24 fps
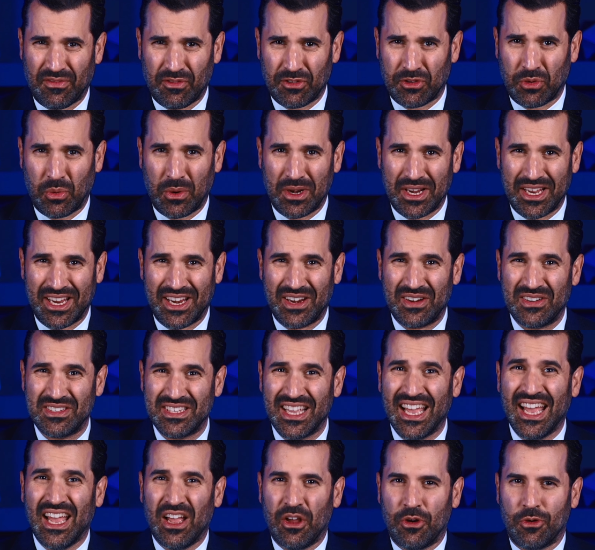twenty years,
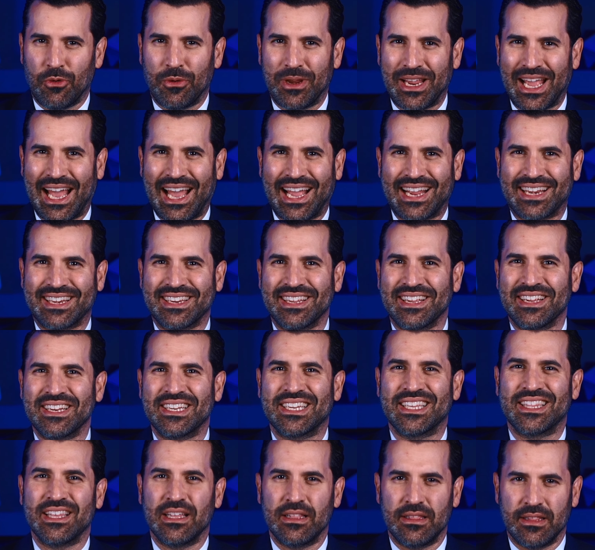reacting to
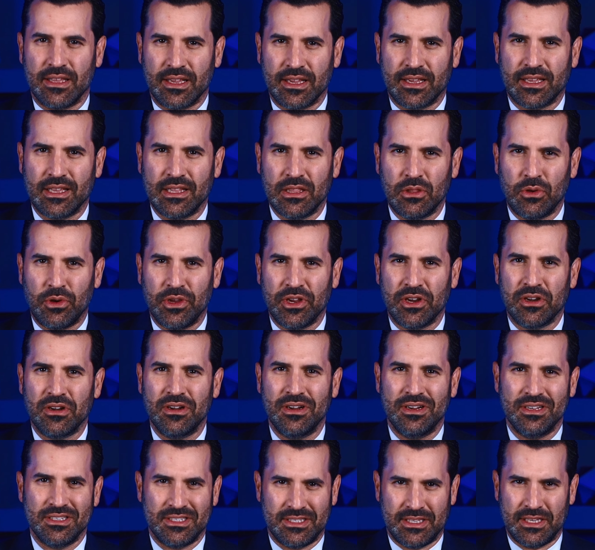the Lincoln Lawyer,
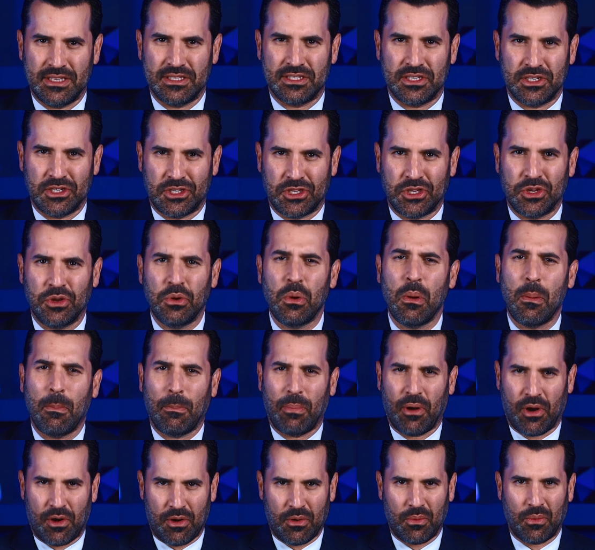season two,
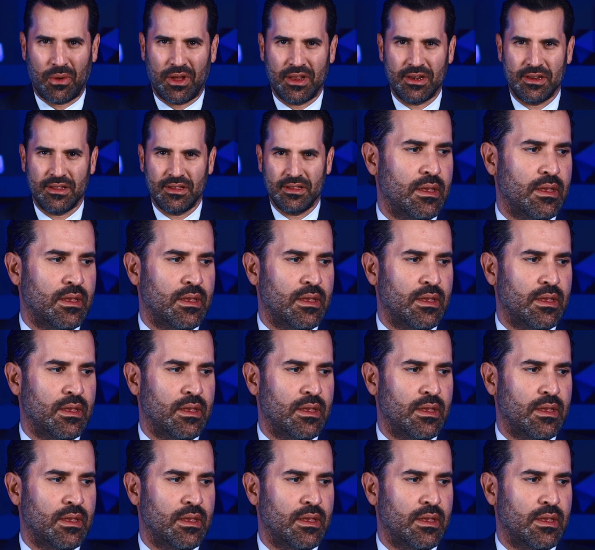part one.